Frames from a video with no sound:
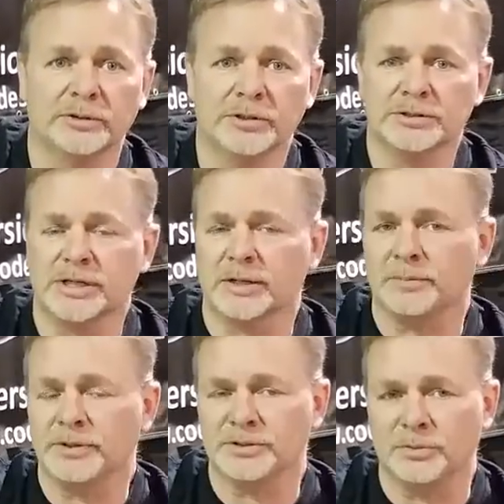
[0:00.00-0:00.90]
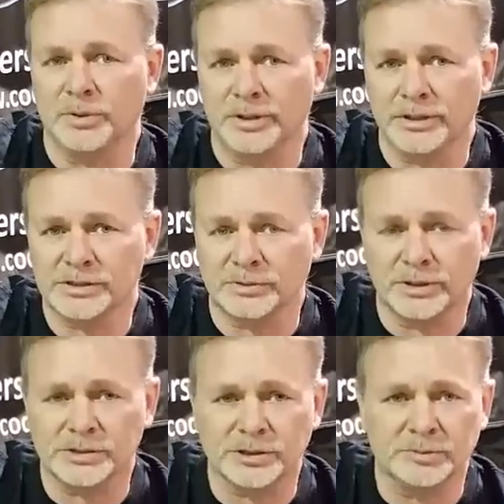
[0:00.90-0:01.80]
you can take a piece of 1-inch
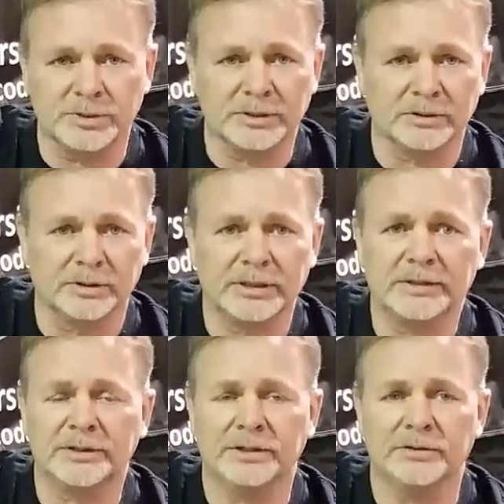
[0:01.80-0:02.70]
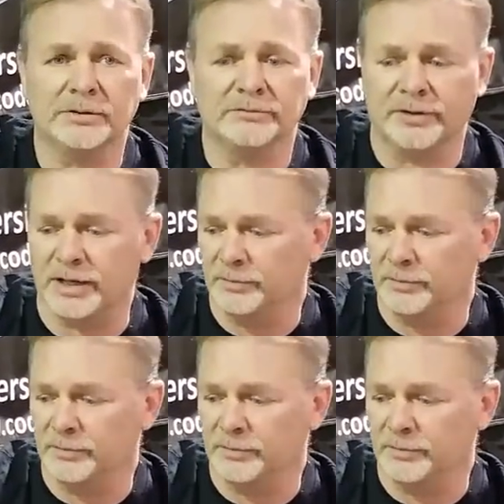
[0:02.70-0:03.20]
square tubing or anything that you can find.